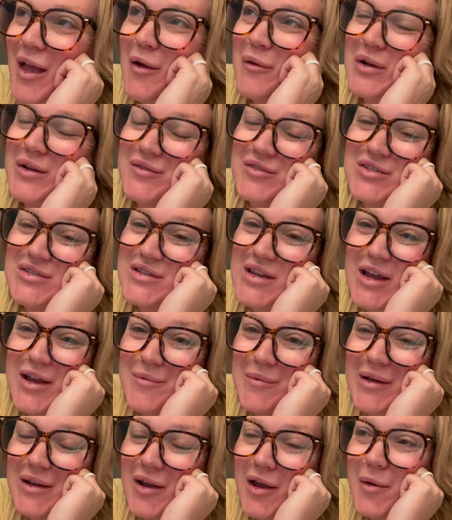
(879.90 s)
I would have just taken
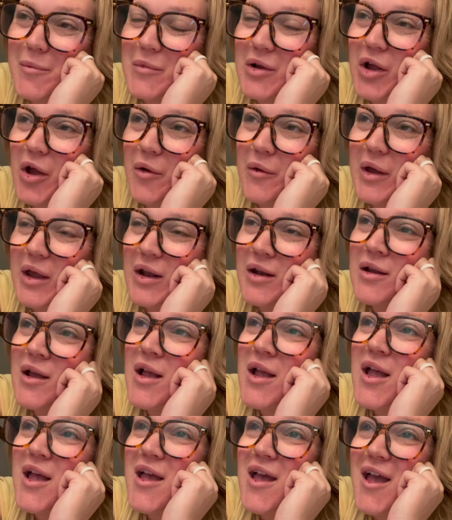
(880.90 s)
my time to go in
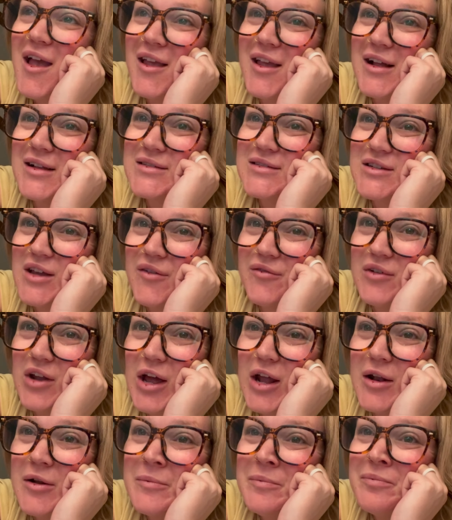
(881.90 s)
and get stuff
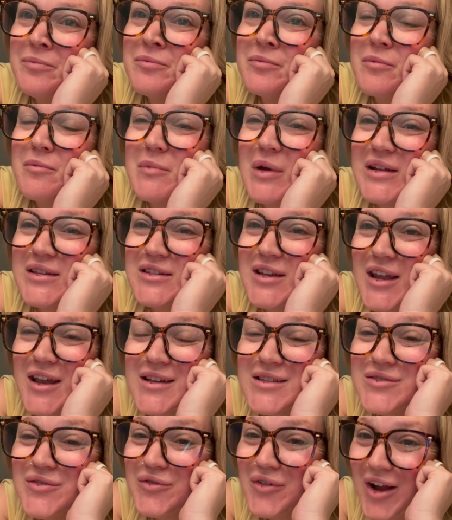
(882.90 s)
done. But today
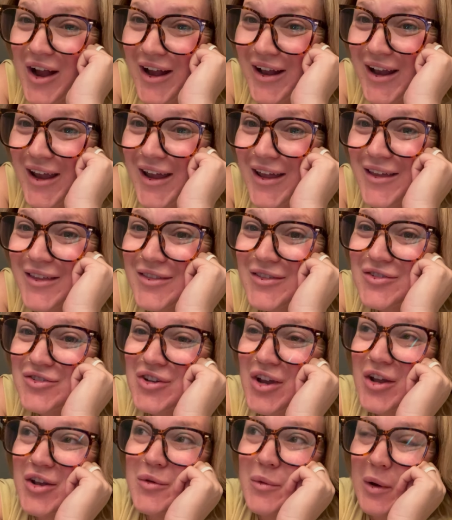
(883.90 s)
is Friday,
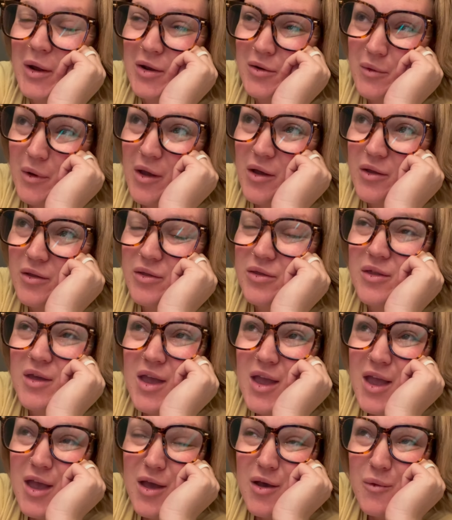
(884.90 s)
January 12th,
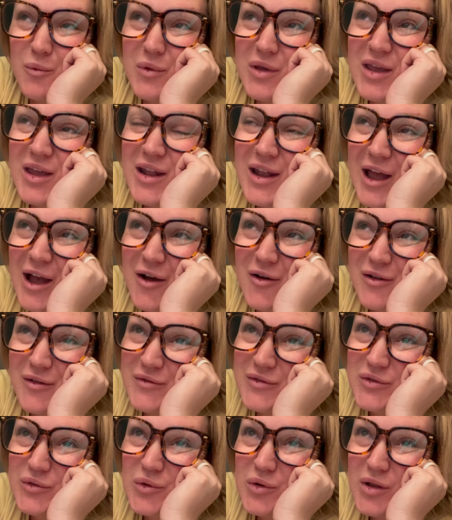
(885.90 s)
we get out of
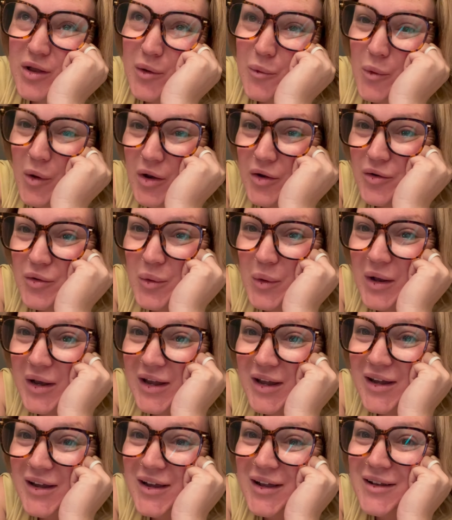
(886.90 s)
school at
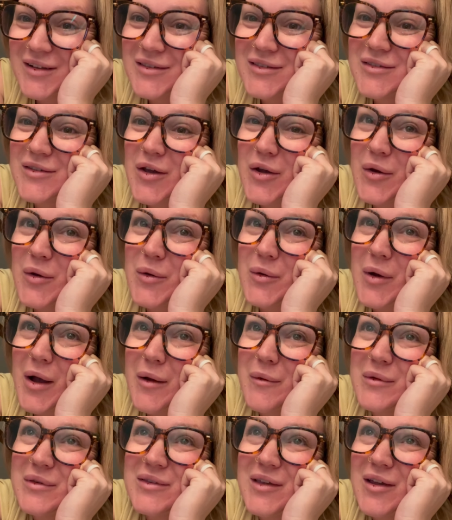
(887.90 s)
1.20 and so I
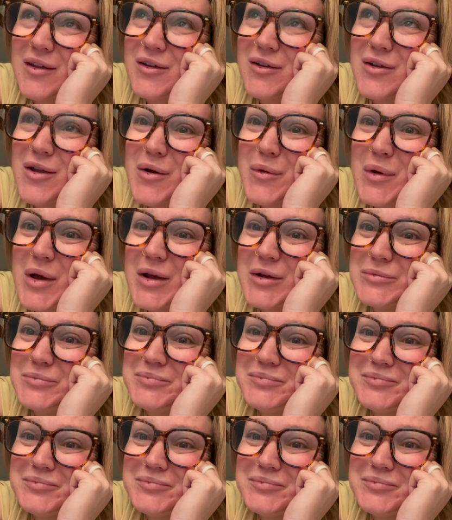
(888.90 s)
was like, you know what?